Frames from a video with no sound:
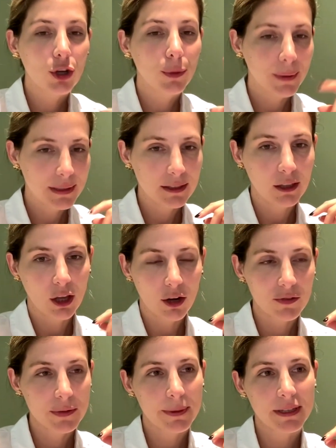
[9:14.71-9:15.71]
occupies a
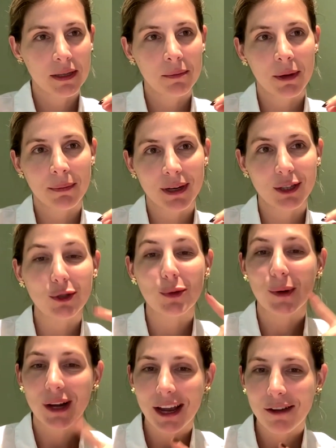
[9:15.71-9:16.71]
lot of space in my mind
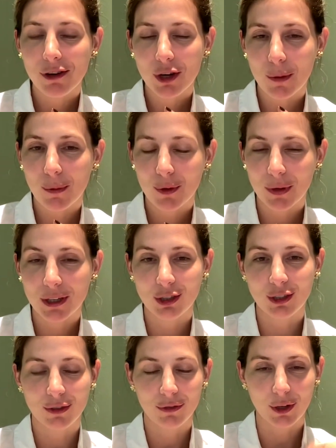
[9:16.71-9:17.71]
too, but I have a couple
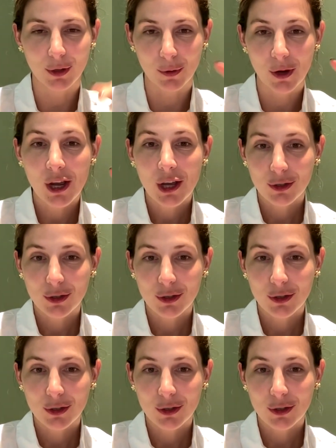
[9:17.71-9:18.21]
questions for you.